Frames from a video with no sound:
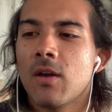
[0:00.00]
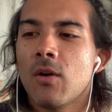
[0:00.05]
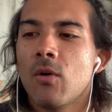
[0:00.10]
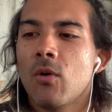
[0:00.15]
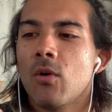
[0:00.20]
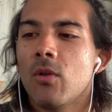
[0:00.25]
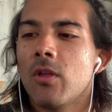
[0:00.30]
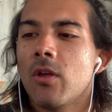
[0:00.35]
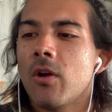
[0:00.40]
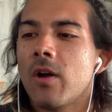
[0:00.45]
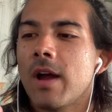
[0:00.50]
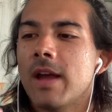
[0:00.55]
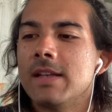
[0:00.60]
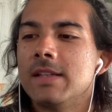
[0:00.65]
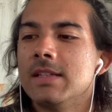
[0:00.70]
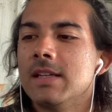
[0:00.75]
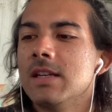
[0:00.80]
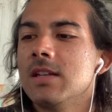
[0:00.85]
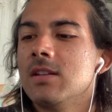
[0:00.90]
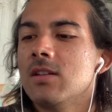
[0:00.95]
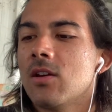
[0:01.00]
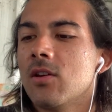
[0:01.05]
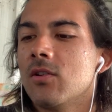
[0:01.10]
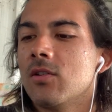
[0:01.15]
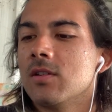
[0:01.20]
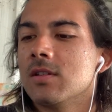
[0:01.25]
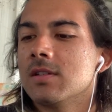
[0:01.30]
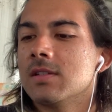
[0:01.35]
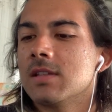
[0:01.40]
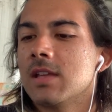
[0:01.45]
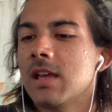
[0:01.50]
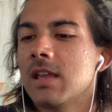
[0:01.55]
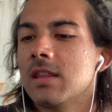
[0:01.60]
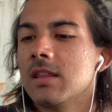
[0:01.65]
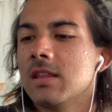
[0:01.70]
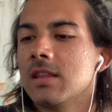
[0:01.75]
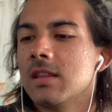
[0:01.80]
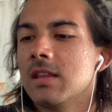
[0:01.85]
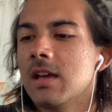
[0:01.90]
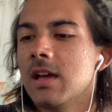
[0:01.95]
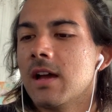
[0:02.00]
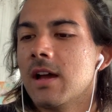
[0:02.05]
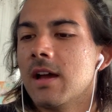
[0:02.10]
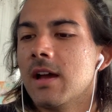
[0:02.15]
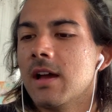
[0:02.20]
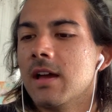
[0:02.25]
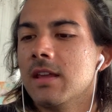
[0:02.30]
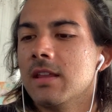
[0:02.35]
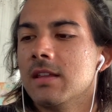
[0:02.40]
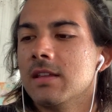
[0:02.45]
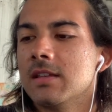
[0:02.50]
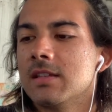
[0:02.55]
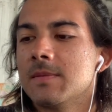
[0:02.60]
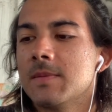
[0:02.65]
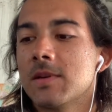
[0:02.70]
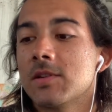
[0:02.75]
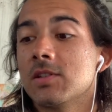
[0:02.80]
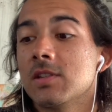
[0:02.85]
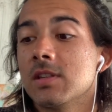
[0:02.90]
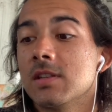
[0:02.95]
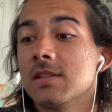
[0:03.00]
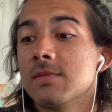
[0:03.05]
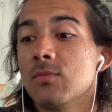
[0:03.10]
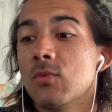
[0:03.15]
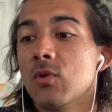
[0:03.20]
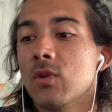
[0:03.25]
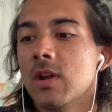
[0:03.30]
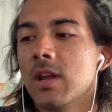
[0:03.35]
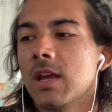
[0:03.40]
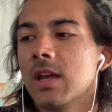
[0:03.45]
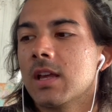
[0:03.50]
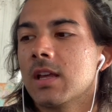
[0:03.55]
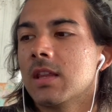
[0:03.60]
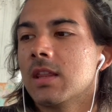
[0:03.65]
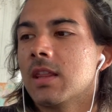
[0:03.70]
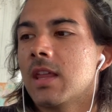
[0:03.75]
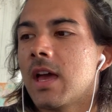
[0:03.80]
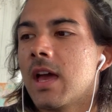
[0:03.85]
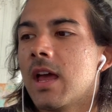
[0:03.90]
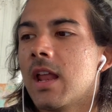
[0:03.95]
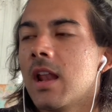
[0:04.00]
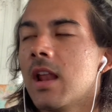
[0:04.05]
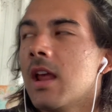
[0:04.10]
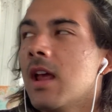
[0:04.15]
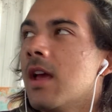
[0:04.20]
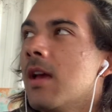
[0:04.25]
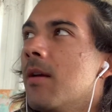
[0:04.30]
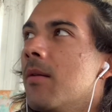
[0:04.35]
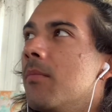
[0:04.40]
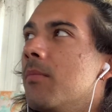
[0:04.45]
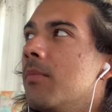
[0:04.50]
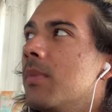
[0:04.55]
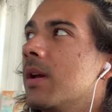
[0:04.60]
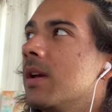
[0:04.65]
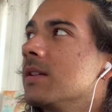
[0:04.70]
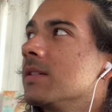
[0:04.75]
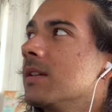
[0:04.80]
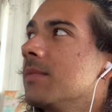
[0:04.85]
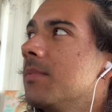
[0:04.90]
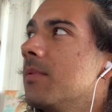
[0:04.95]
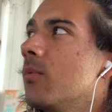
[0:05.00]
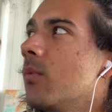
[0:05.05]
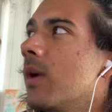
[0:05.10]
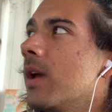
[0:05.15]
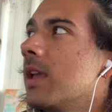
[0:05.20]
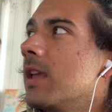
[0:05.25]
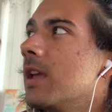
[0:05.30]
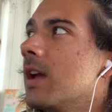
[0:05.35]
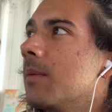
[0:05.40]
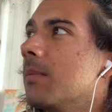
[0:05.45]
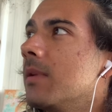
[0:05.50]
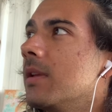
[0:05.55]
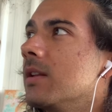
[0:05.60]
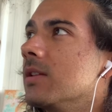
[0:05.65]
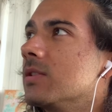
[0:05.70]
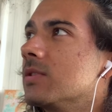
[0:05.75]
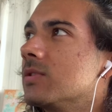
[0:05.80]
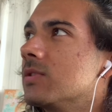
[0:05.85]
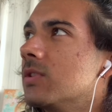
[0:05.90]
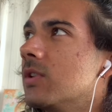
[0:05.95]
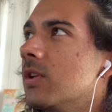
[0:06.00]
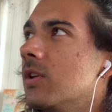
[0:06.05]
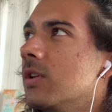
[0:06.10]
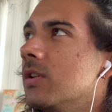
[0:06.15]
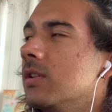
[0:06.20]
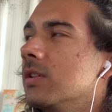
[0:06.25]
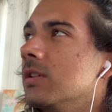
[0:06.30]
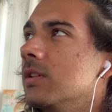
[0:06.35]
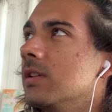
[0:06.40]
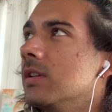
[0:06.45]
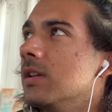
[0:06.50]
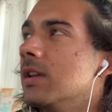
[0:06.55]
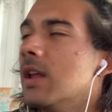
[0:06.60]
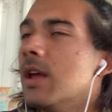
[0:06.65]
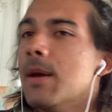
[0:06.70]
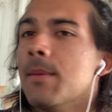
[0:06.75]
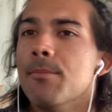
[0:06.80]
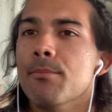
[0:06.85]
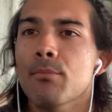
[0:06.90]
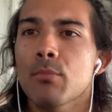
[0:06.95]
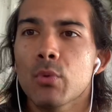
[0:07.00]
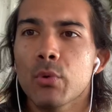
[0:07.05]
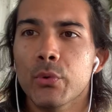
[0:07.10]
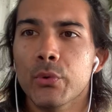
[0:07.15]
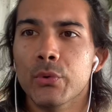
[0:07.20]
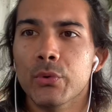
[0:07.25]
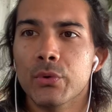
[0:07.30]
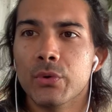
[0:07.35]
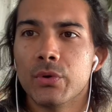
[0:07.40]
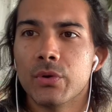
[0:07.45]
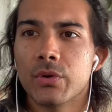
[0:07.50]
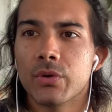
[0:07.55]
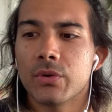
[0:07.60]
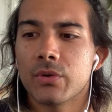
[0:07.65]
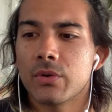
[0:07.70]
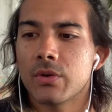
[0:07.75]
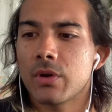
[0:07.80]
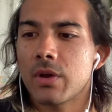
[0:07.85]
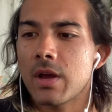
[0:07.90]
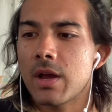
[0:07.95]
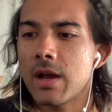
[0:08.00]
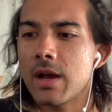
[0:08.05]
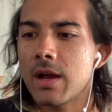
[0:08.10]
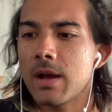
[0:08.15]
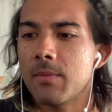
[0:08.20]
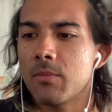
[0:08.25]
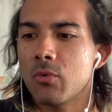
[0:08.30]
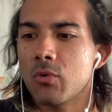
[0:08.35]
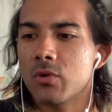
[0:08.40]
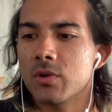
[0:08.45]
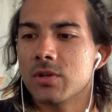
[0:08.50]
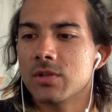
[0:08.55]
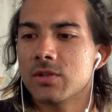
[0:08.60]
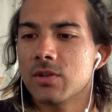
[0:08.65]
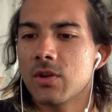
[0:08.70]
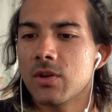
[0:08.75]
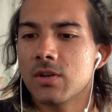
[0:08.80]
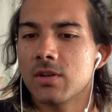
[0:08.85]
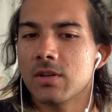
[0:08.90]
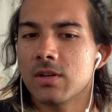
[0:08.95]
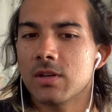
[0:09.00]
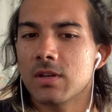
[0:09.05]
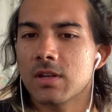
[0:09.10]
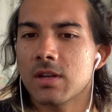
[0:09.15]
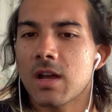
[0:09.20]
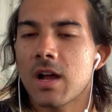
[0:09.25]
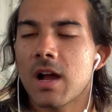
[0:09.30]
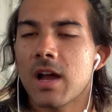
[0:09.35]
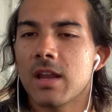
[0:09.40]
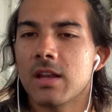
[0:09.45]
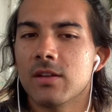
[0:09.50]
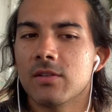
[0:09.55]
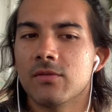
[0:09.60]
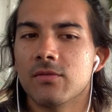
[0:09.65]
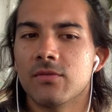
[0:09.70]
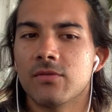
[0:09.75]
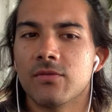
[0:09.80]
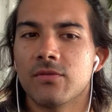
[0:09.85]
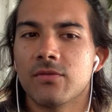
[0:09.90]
Although I did notice that, especially this morning, that because I've been waking up in a certain mood or a certain kind of